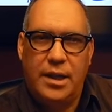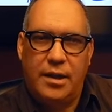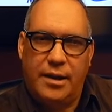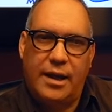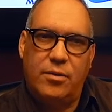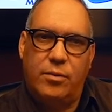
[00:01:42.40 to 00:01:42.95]

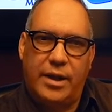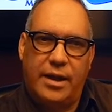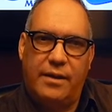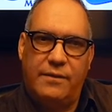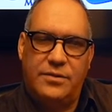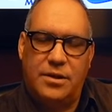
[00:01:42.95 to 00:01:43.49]
Now that we
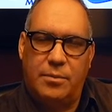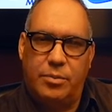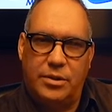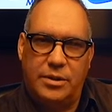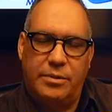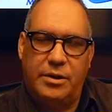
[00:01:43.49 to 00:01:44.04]
have some
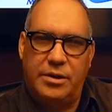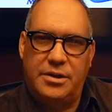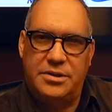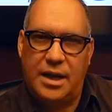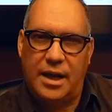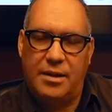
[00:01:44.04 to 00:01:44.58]
preliminary
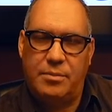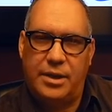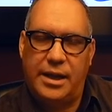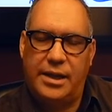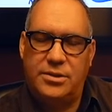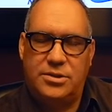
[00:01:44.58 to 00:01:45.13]
design
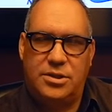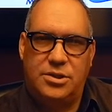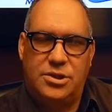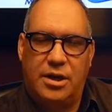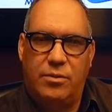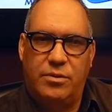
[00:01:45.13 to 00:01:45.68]
plans to
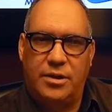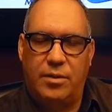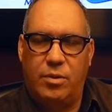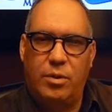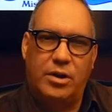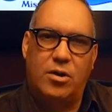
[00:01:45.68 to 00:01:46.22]
share with them,
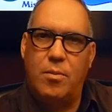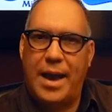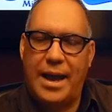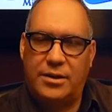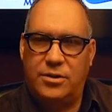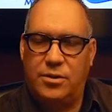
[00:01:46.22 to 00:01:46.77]
we want to go
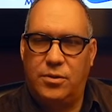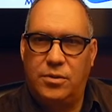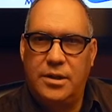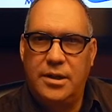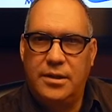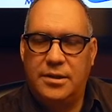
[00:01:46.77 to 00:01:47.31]
back to
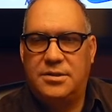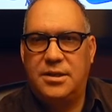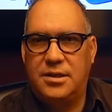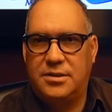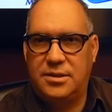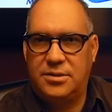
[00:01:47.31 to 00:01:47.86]
the
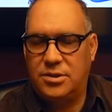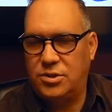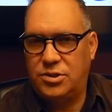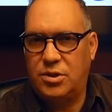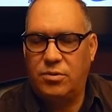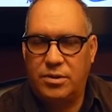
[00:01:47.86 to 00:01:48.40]
citizens and
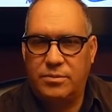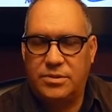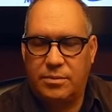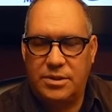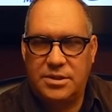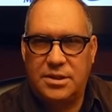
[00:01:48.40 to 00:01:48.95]
show them some
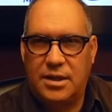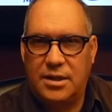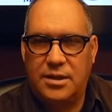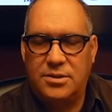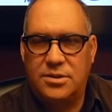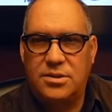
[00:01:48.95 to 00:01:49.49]
of these
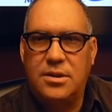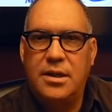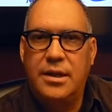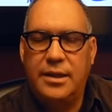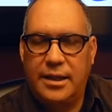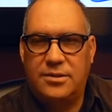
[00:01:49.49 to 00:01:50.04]
ideas and
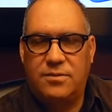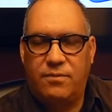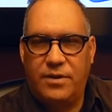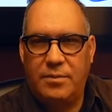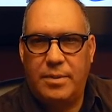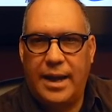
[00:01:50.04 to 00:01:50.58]
get some
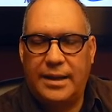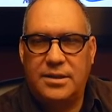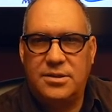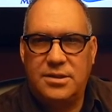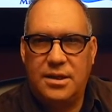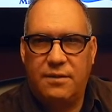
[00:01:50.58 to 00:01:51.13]
feedback and
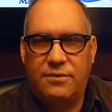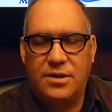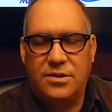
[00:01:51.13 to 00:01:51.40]
see if